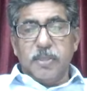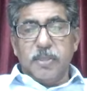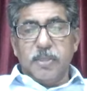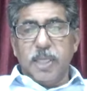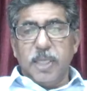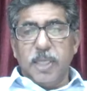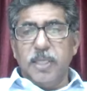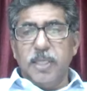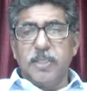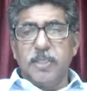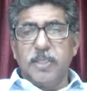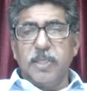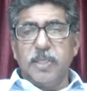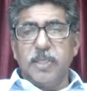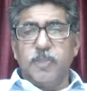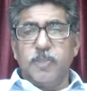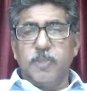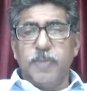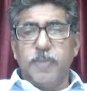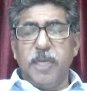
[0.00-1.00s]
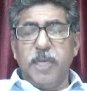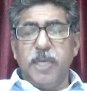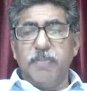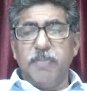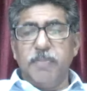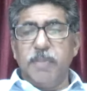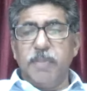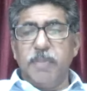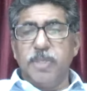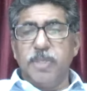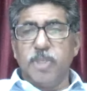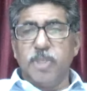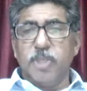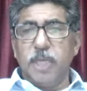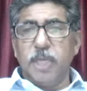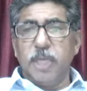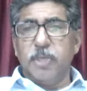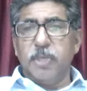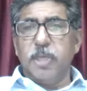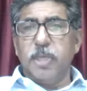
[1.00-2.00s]
That is, spirit may be
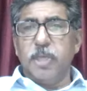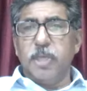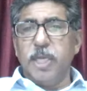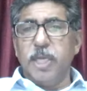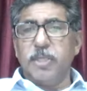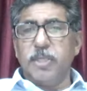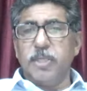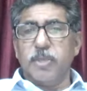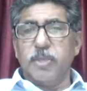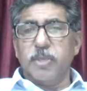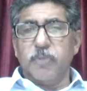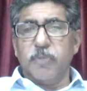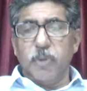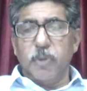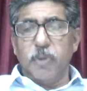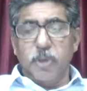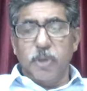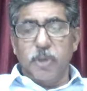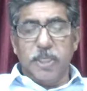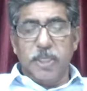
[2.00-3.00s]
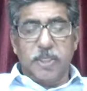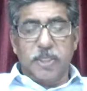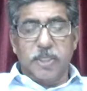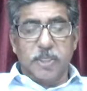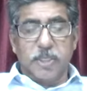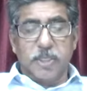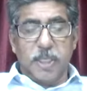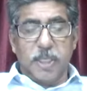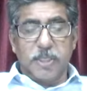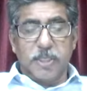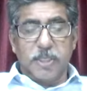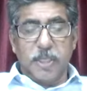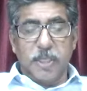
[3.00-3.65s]
saved in the days of our Lord Jesus Christ.